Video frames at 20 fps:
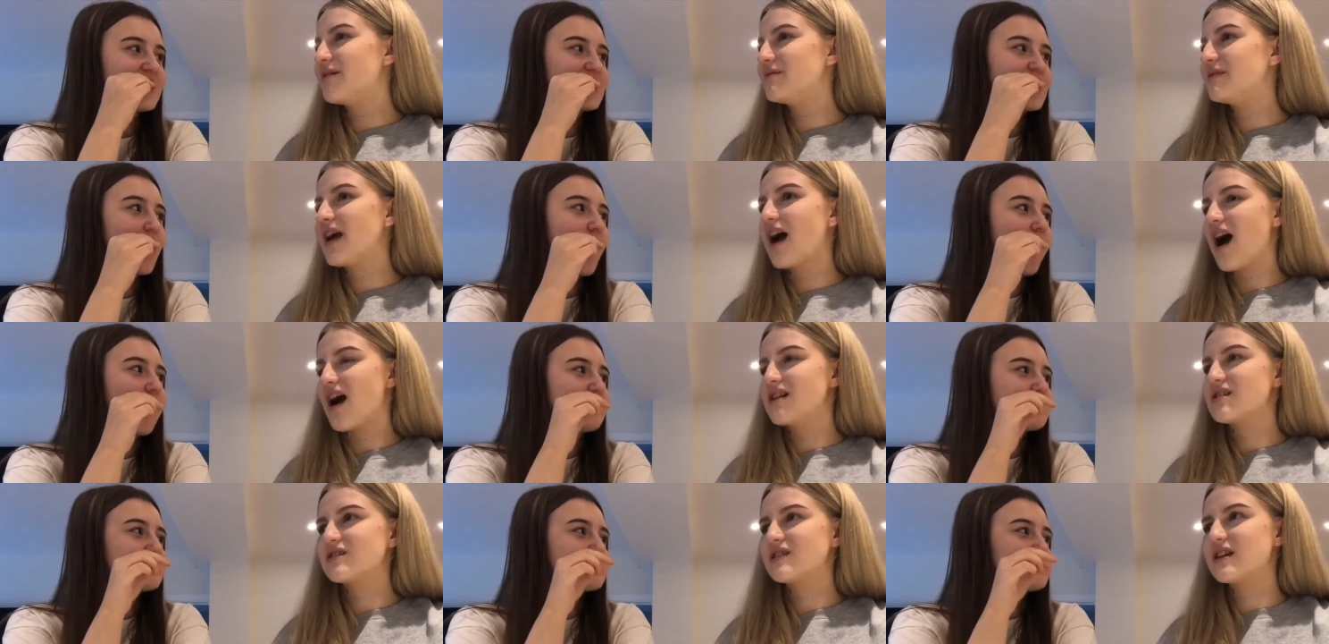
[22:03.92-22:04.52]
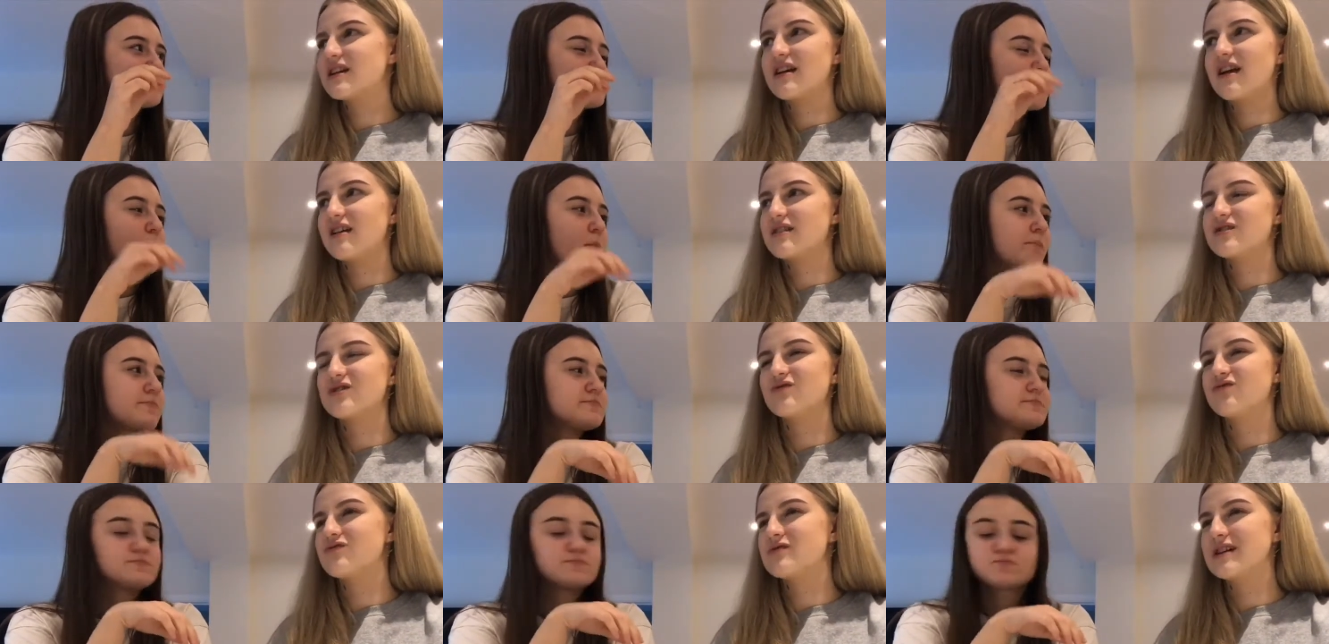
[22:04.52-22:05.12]
Speaker 1: um, yeah, I just think
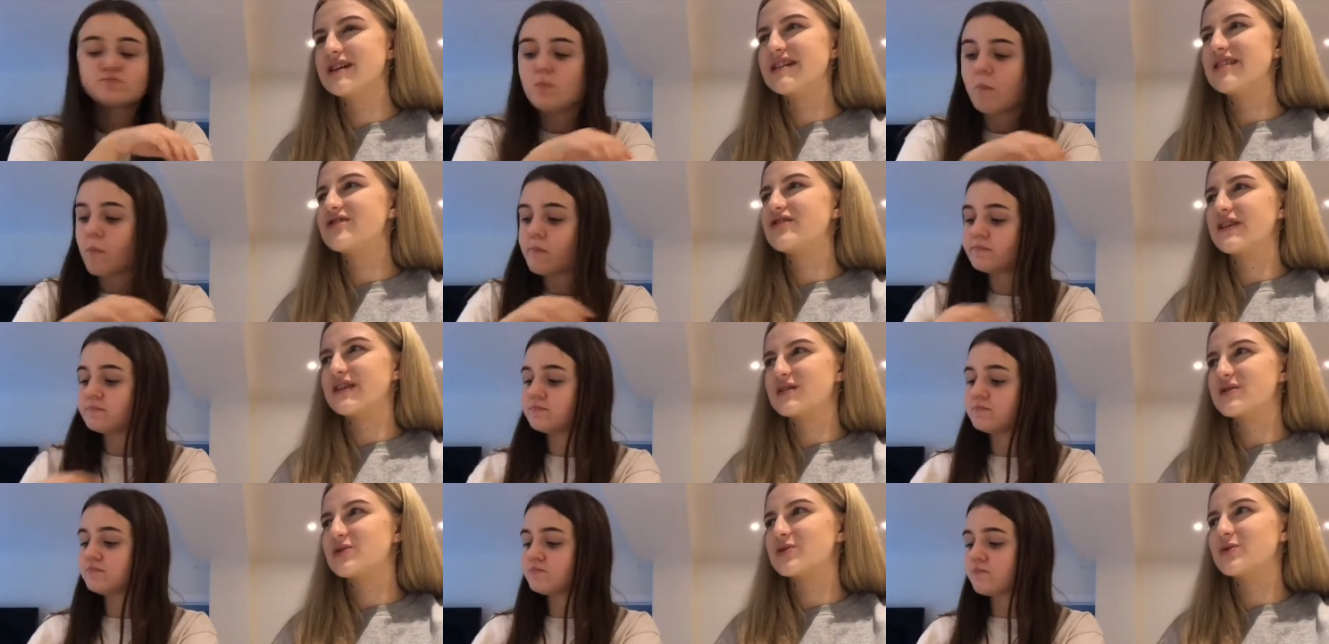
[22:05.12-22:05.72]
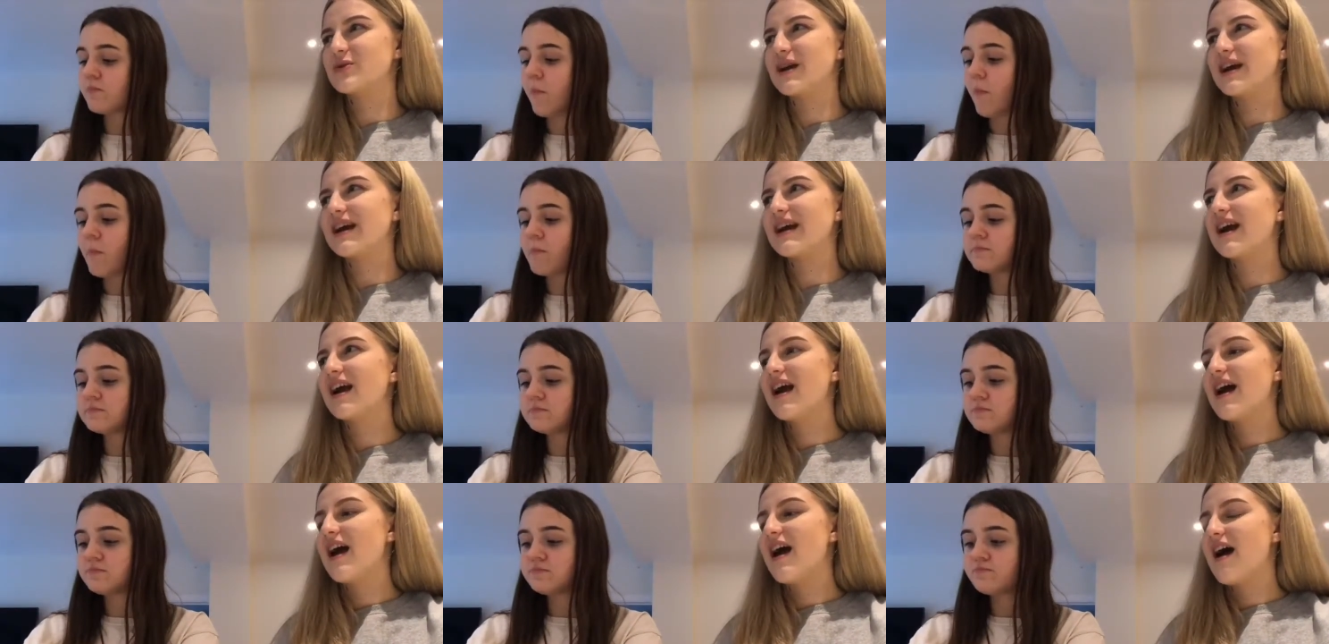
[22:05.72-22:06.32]
that's a really strange
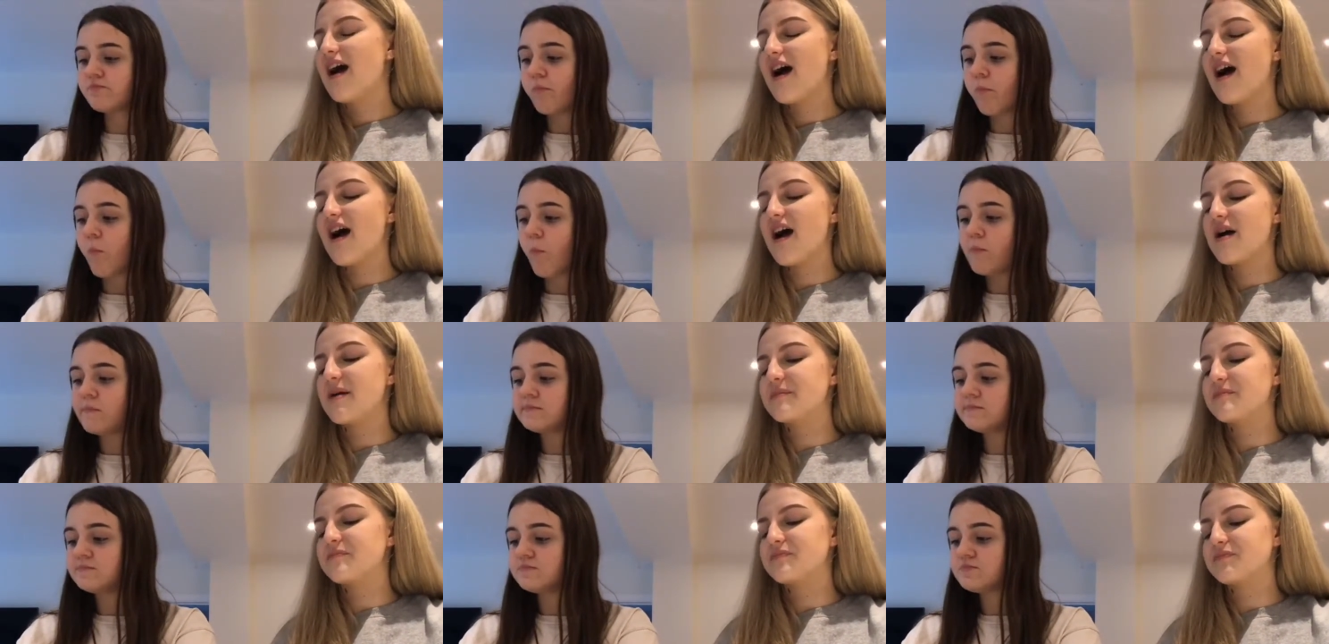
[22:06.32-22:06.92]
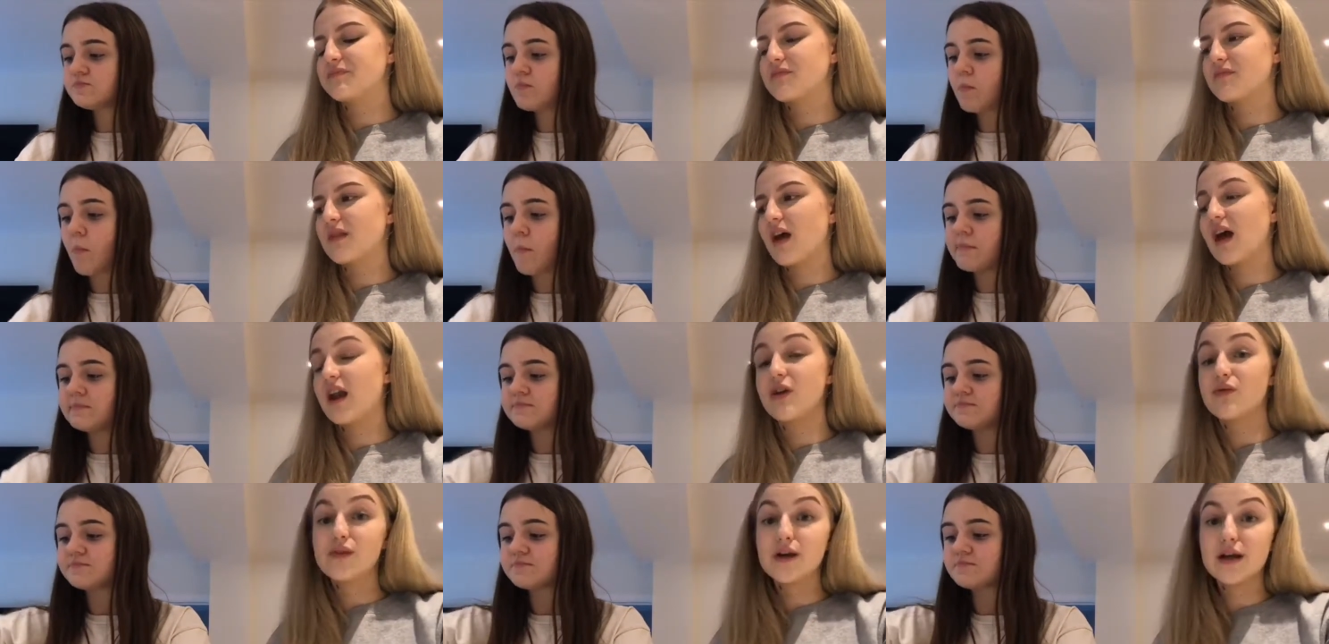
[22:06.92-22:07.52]
story. Um, and I